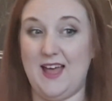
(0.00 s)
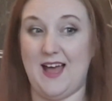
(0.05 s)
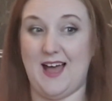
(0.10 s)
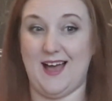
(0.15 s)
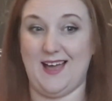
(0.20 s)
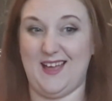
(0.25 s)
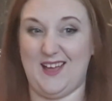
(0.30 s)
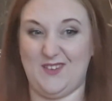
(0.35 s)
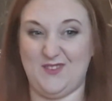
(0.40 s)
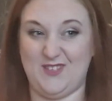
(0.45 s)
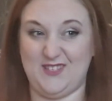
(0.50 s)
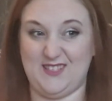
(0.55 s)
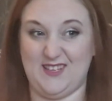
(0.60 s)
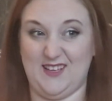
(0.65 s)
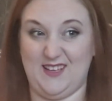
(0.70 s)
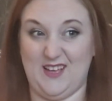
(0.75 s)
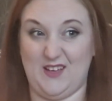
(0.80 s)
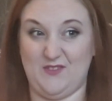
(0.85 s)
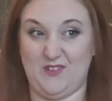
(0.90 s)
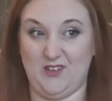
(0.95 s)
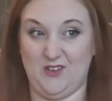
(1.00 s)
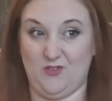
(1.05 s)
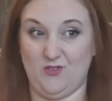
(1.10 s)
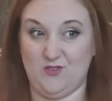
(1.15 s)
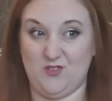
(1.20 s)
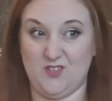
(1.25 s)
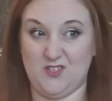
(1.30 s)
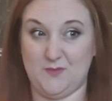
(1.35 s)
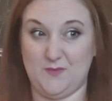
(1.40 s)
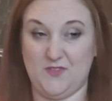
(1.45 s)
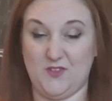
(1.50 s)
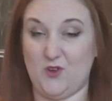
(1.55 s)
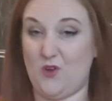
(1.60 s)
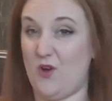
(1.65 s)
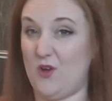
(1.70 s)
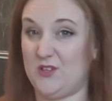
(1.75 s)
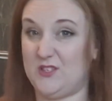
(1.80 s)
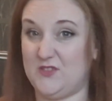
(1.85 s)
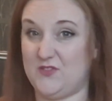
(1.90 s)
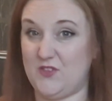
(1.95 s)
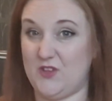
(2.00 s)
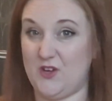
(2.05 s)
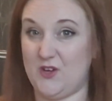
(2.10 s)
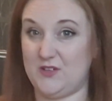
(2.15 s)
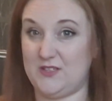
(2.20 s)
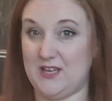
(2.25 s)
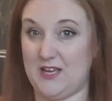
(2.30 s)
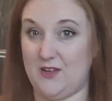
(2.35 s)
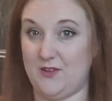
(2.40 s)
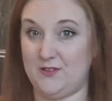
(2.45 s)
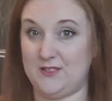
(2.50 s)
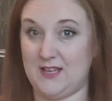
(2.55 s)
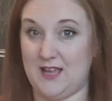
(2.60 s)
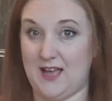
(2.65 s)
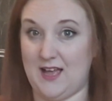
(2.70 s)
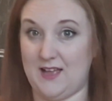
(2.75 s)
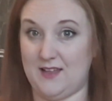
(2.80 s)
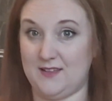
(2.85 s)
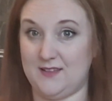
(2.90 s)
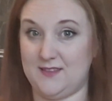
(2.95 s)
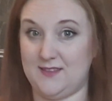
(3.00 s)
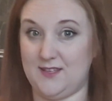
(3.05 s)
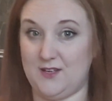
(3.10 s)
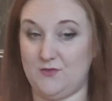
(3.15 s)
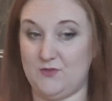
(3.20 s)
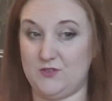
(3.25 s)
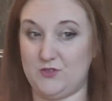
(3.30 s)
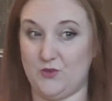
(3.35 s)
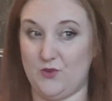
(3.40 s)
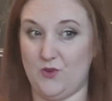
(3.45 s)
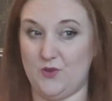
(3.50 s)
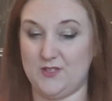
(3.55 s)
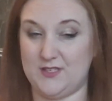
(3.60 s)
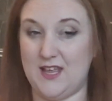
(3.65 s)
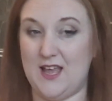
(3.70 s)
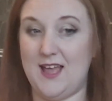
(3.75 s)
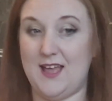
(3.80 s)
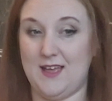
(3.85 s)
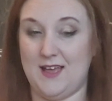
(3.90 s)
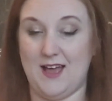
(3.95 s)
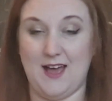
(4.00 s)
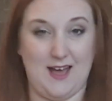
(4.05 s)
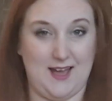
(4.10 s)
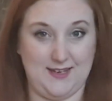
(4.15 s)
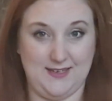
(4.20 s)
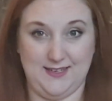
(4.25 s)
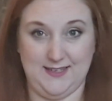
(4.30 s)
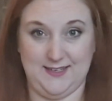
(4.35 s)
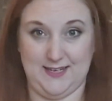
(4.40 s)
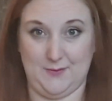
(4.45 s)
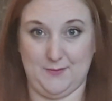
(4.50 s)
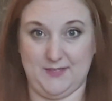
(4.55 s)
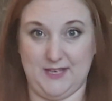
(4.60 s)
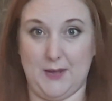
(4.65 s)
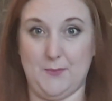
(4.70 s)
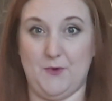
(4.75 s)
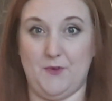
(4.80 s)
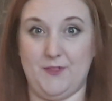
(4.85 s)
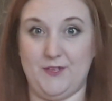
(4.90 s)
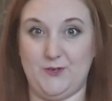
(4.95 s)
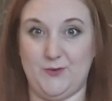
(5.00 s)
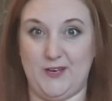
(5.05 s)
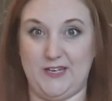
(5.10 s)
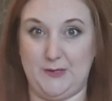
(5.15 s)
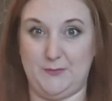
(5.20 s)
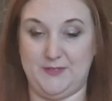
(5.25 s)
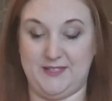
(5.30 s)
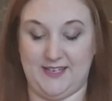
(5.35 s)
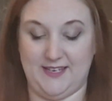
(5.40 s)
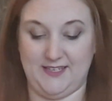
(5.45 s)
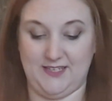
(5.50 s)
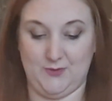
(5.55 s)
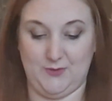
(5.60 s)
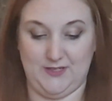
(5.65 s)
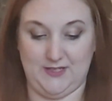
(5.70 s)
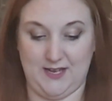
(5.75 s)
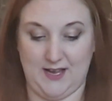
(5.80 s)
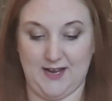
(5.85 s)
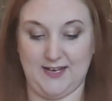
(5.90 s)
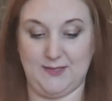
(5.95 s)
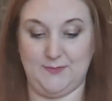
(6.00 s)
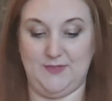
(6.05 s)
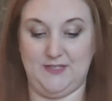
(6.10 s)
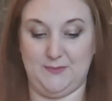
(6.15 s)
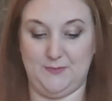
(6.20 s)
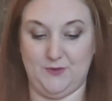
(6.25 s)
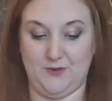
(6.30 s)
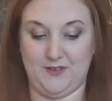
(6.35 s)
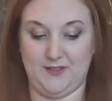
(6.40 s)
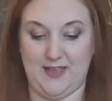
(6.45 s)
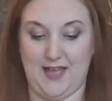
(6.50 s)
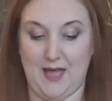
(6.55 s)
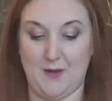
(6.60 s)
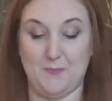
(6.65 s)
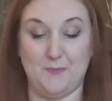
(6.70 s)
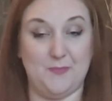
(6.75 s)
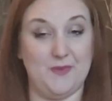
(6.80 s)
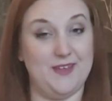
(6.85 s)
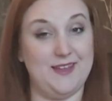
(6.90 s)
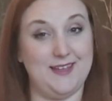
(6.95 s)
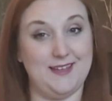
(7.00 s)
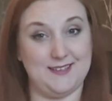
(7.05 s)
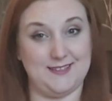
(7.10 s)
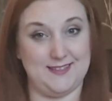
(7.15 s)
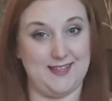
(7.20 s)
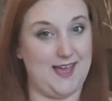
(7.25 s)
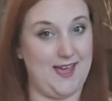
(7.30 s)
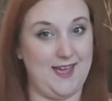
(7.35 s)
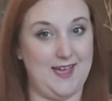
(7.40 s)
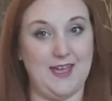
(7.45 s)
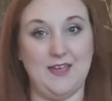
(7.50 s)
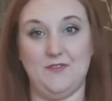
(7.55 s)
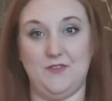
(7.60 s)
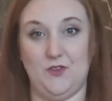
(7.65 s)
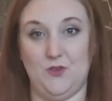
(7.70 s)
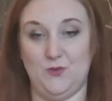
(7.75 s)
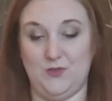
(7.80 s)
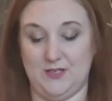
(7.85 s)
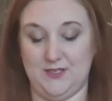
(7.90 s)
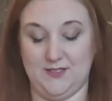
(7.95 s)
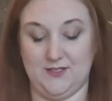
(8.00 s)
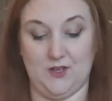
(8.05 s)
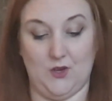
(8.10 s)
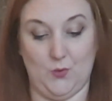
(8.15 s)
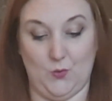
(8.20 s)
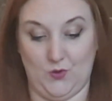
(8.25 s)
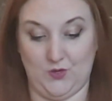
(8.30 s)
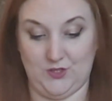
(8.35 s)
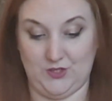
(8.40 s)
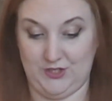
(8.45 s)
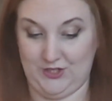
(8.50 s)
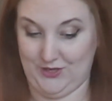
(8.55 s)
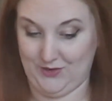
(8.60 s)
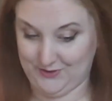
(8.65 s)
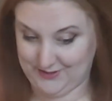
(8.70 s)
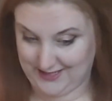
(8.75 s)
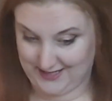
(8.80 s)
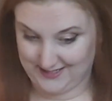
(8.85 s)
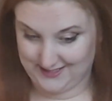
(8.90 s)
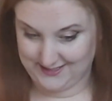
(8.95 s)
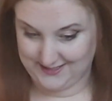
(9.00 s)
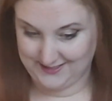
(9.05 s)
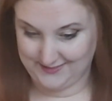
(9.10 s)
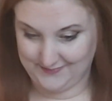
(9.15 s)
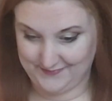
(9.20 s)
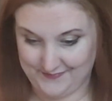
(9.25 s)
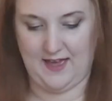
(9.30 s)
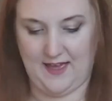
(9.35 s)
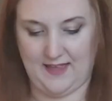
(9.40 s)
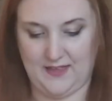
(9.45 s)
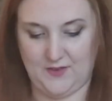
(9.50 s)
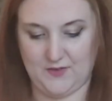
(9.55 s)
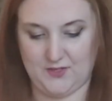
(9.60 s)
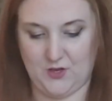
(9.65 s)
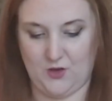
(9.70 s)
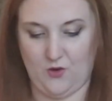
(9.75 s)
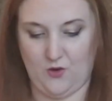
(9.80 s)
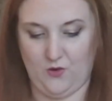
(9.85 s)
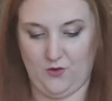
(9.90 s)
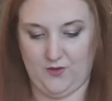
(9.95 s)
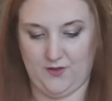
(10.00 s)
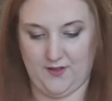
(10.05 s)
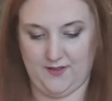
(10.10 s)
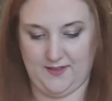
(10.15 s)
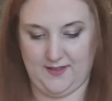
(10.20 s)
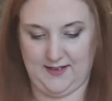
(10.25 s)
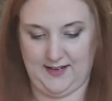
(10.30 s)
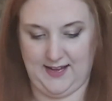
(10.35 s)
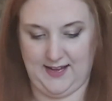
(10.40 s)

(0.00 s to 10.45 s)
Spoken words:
I have to say, having looked at some of the costs of the hotels at the resorts, I'd need a damn sight more than 20% to entice me to book that, but it's there if you did so want to use it. And there's a whole other